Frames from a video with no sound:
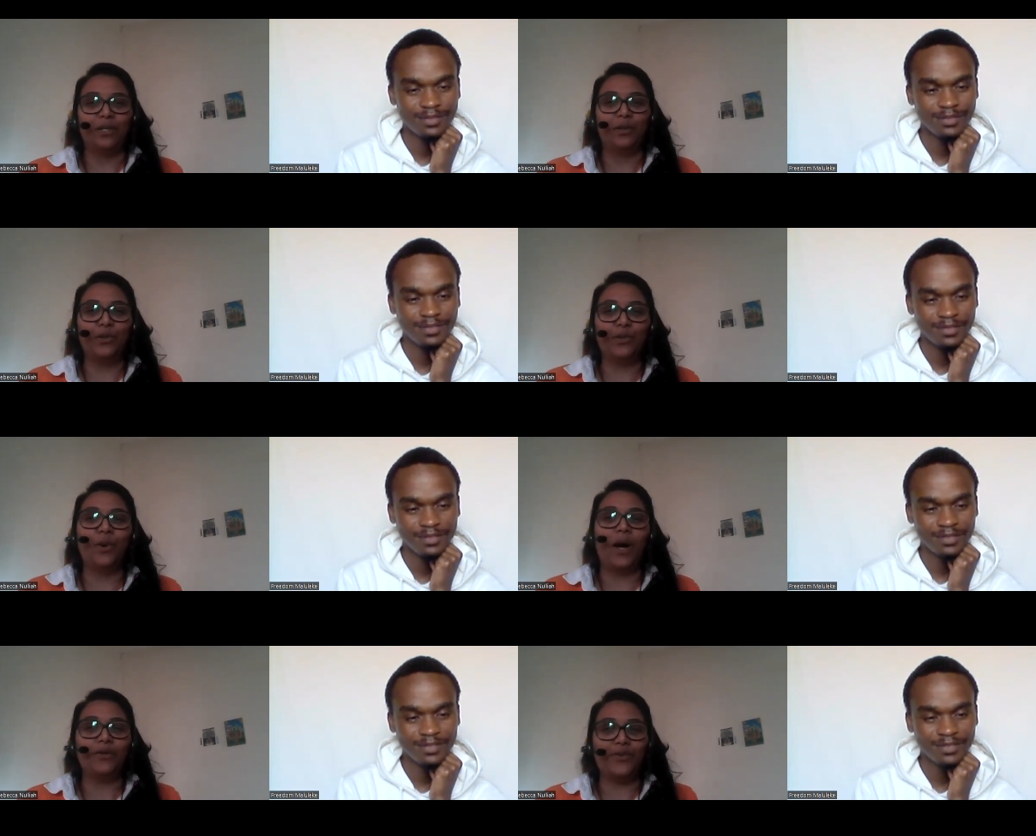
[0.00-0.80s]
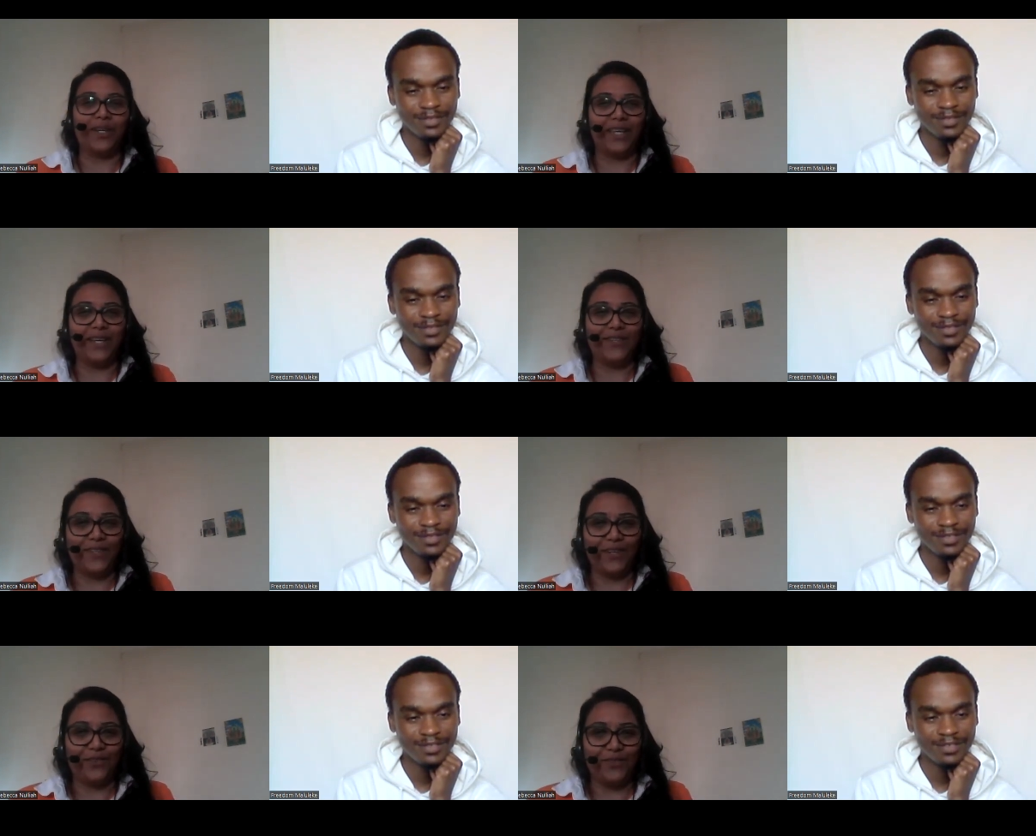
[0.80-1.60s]
Speaker 1: who know how to engage
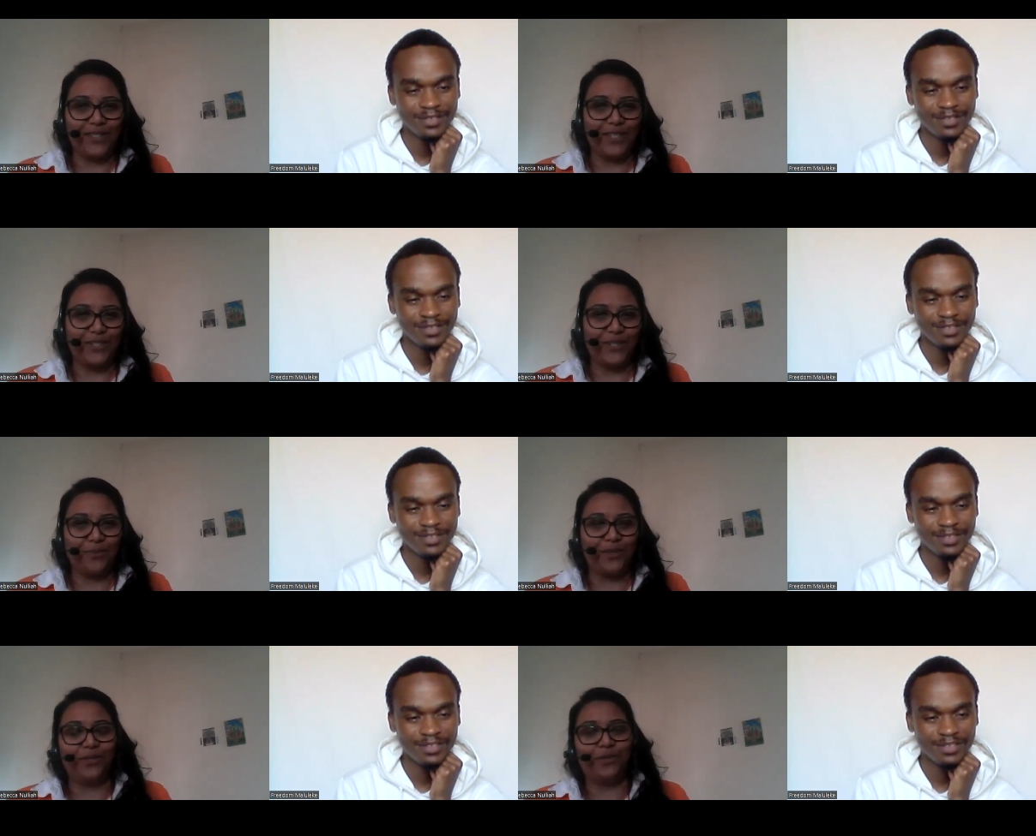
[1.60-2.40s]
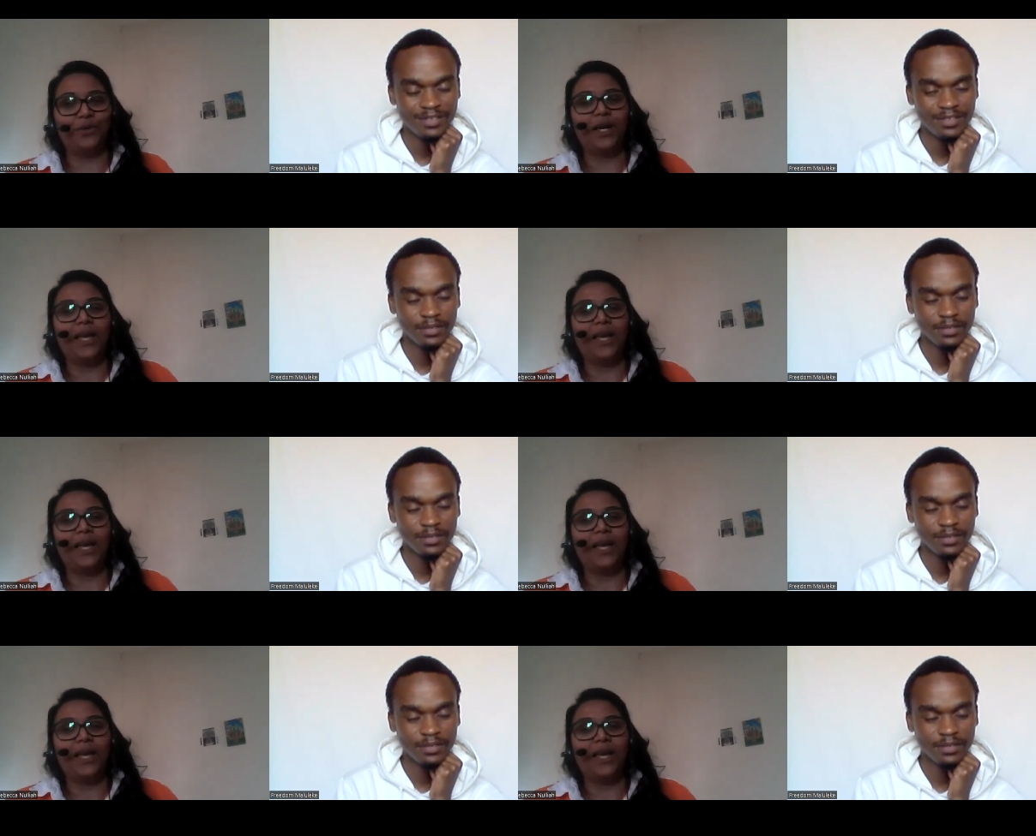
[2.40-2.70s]
the conversation with you